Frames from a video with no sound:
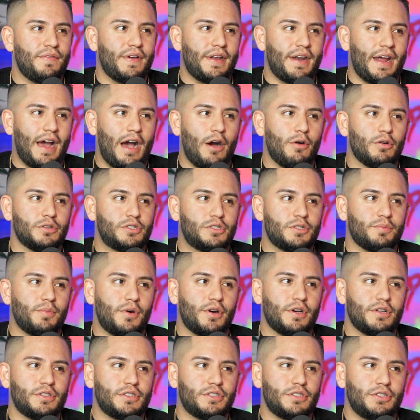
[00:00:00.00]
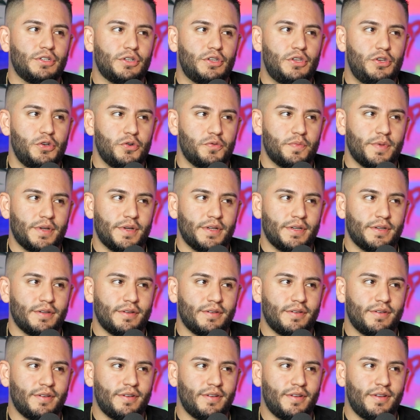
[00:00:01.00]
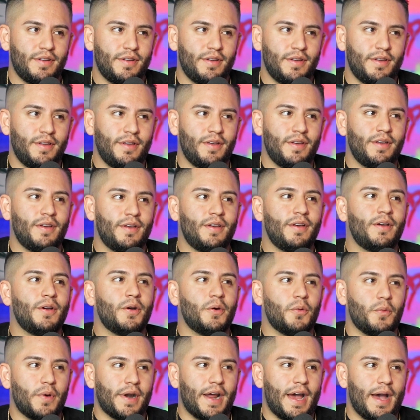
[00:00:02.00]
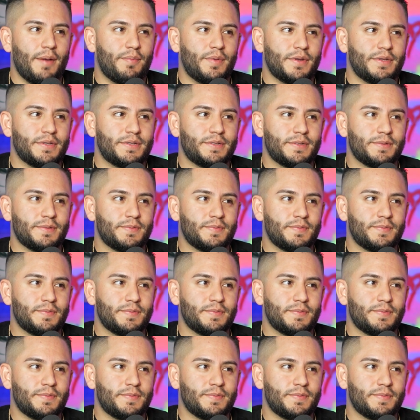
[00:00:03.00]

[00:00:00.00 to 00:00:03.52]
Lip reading: it outsmarts the human, what happens?